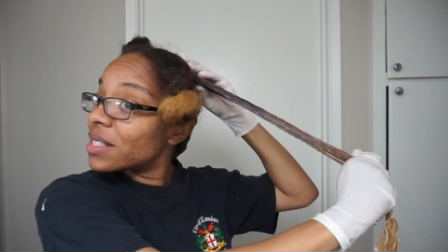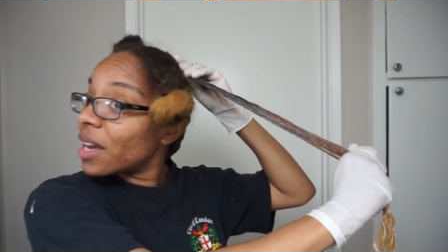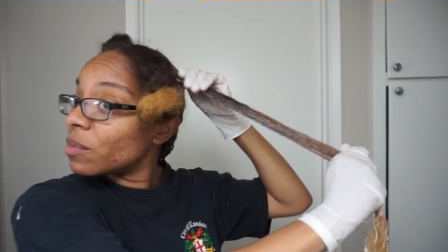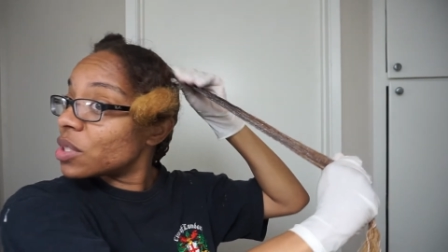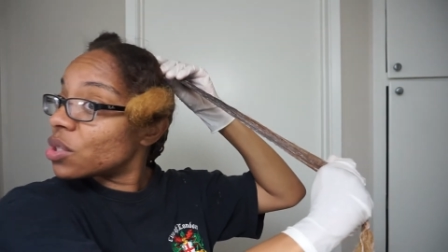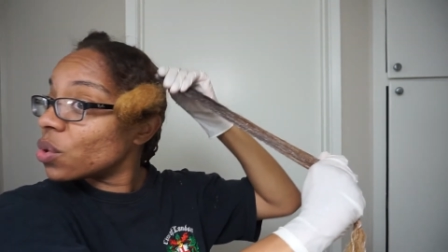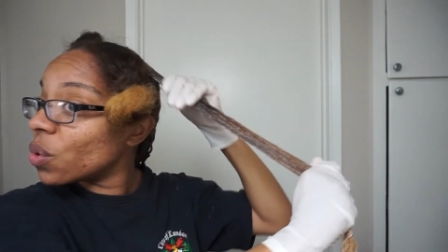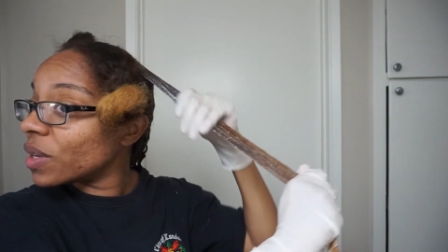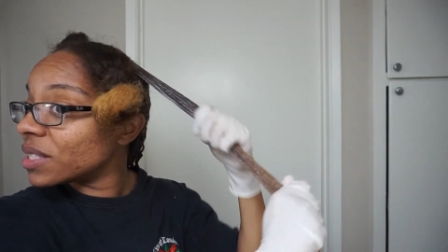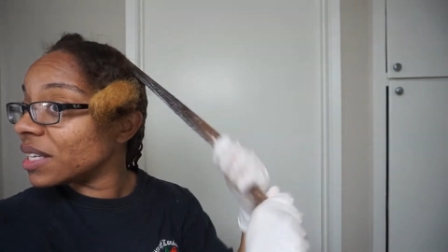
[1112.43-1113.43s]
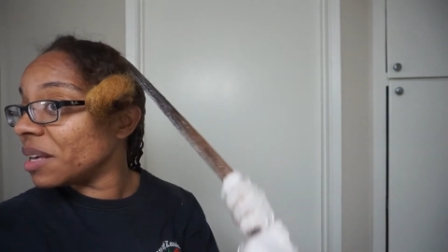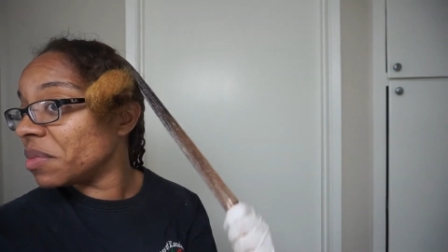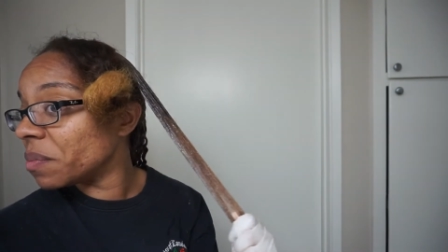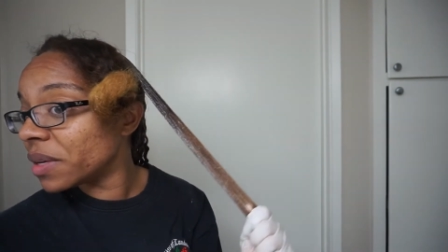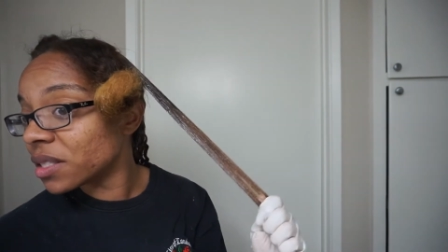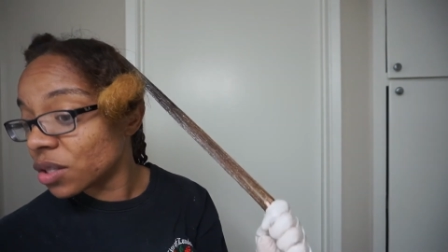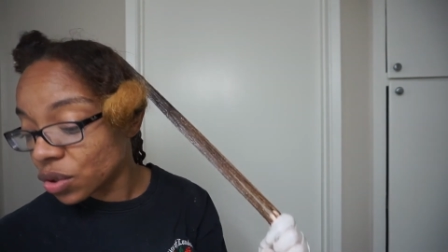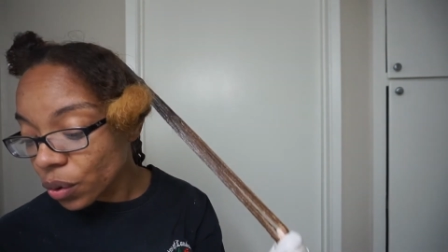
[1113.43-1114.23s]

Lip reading: I'm still going to keep the business